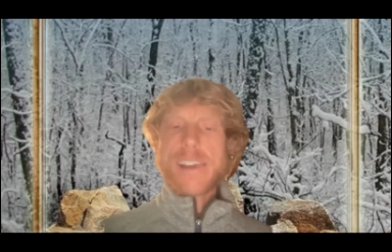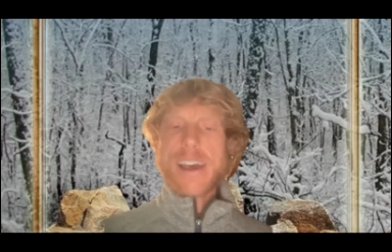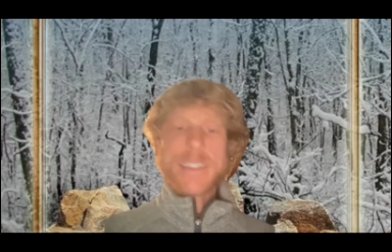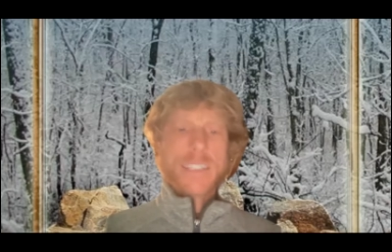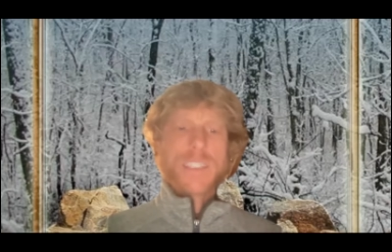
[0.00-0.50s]

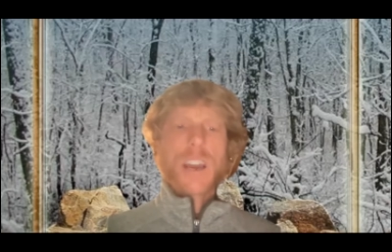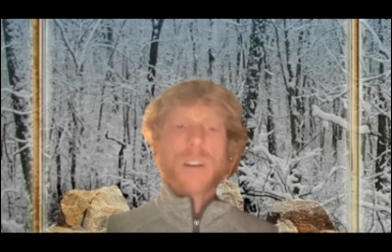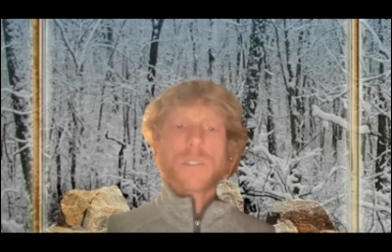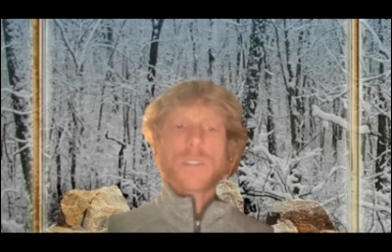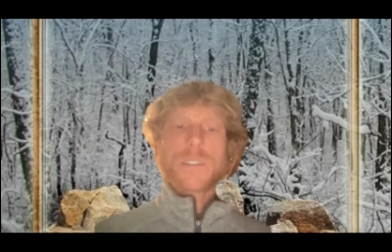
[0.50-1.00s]
I think so.